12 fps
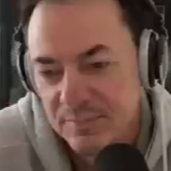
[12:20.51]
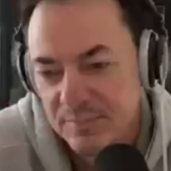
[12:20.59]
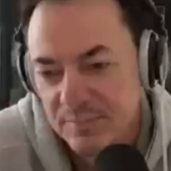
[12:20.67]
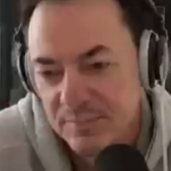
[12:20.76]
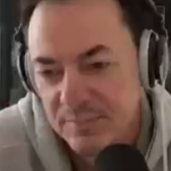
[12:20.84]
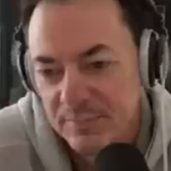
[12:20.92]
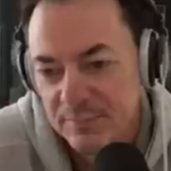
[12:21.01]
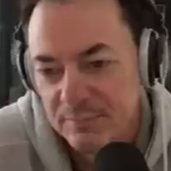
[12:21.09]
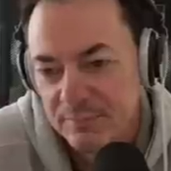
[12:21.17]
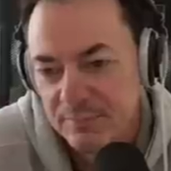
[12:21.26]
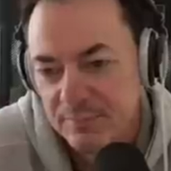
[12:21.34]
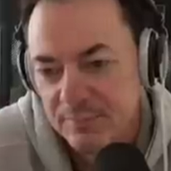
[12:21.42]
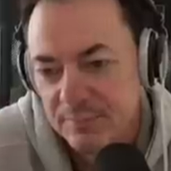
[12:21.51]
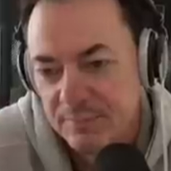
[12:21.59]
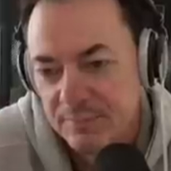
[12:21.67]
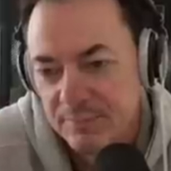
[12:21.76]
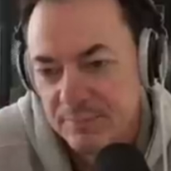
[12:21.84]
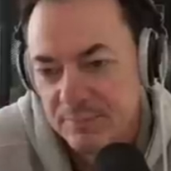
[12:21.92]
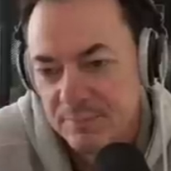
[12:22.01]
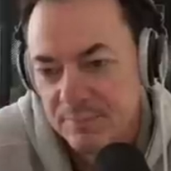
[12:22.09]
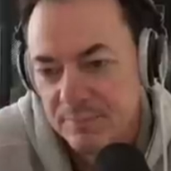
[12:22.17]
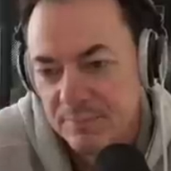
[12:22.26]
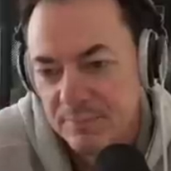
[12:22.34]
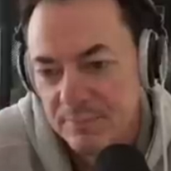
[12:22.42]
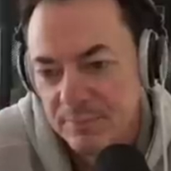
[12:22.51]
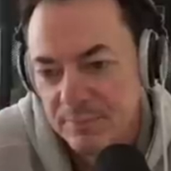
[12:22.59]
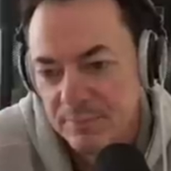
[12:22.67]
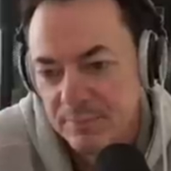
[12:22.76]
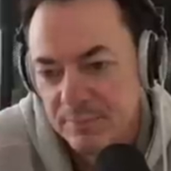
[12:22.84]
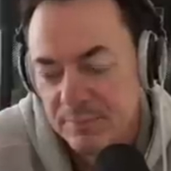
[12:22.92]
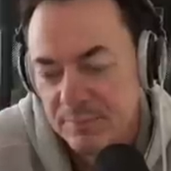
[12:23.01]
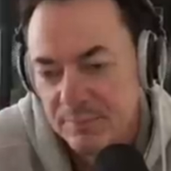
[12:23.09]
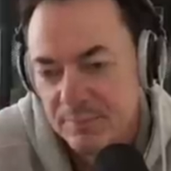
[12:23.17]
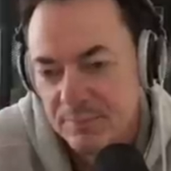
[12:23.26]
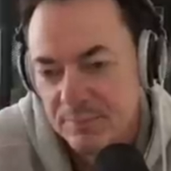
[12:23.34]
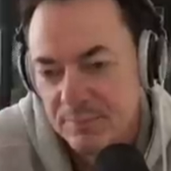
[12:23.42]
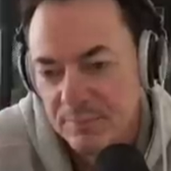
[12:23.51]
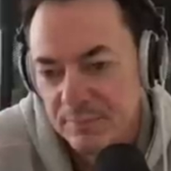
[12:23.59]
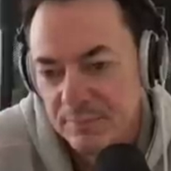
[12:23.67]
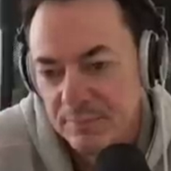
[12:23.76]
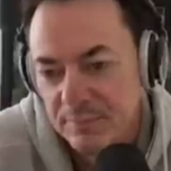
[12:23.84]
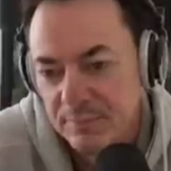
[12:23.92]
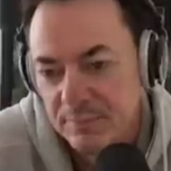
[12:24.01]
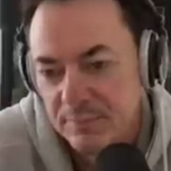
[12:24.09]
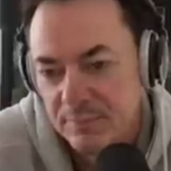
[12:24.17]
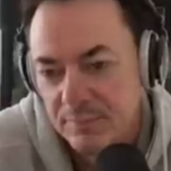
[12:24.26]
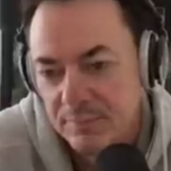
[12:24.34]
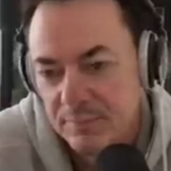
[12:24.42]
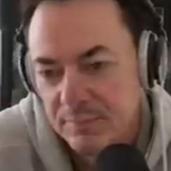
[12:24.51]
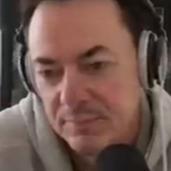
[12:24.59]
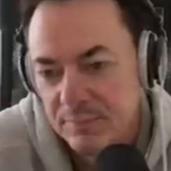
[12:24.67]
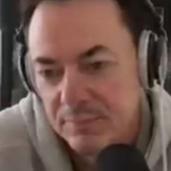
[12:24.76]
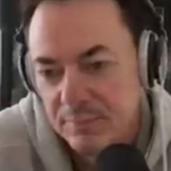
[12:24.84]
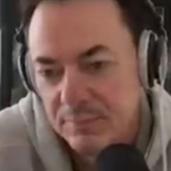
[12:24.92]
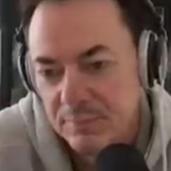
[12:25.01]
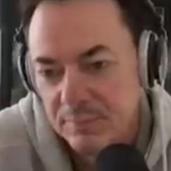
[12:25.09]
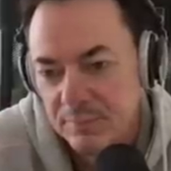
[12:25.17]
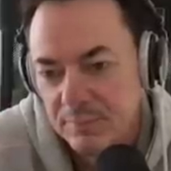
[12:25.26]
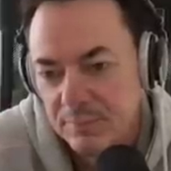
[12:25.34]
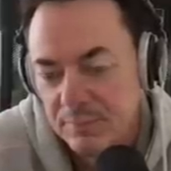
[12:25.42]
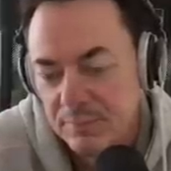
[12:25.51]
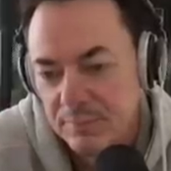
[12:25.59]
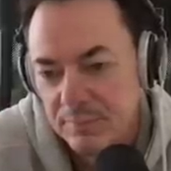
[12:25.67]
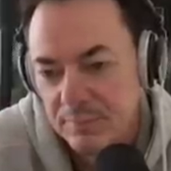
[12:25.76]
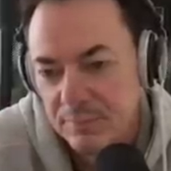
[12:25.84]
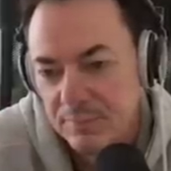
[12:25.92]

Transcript: No words are spoken by the person on screen.